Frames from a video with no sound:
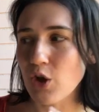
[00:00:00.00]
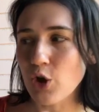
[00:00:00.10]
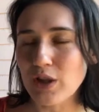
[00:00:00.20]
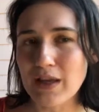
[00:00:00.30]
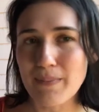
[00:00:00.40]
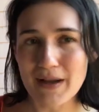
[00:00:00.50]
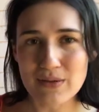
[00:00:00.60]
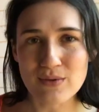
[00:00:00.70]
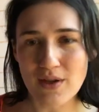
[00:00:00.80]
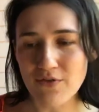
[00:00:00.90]
early
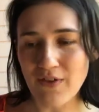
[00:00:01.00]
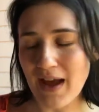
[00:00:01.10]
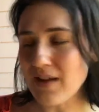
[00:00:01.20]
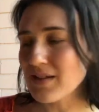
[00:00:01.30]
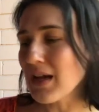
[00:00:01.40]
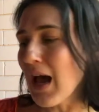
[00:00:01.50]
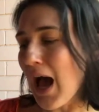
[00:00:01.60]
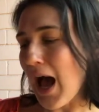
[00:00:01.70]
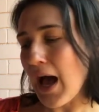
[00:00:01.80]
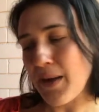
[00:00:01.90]
puzzles I've found.
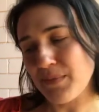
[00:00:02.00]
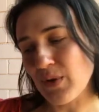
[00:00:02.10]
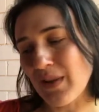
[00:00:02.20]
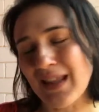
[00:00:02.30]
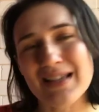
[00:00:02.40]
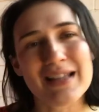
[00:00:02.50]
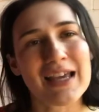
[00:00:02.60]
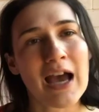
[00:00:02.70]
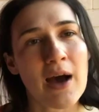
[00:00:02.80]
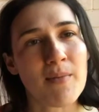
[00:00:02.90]
So unless they
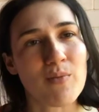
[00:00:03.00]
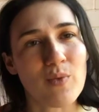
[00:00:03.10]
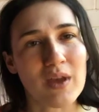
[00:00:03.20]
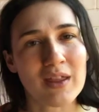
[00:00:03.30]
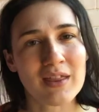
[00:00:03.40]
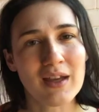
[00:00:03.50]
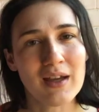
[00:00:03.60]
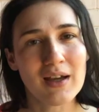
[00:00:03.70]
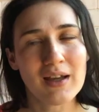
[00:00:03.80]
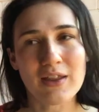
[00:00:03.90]
come with,
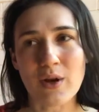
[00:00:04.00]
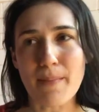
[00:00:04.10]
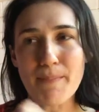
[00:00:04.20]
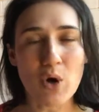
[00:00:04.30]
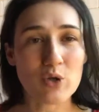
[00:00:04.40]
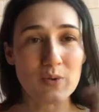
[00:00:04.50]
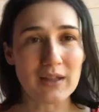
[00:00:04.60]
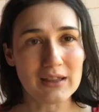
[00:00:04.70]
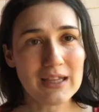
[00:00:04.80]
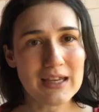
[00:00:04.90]
they're in a box with
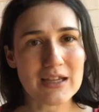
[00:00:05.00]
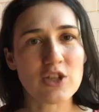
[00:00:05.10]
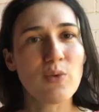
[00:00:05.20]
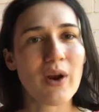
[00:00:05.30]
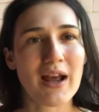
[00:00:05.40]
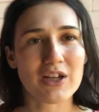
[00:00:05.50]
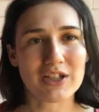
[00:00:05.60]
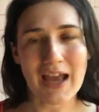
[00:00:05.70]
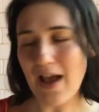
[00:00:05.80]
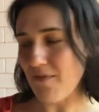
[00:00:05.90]
a lid, you won't
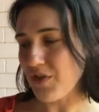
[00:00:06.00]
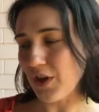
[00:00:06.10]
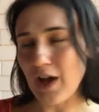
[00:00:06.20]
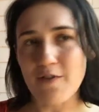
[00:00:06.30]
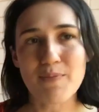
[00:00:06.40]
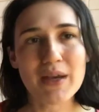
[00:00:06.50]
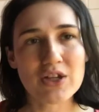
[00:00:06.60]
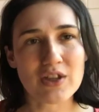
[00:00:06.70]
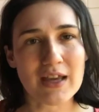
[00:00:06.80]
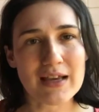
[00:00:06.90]
actually have the kind of
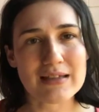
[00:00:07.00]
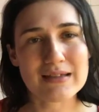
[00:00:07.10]
picture there.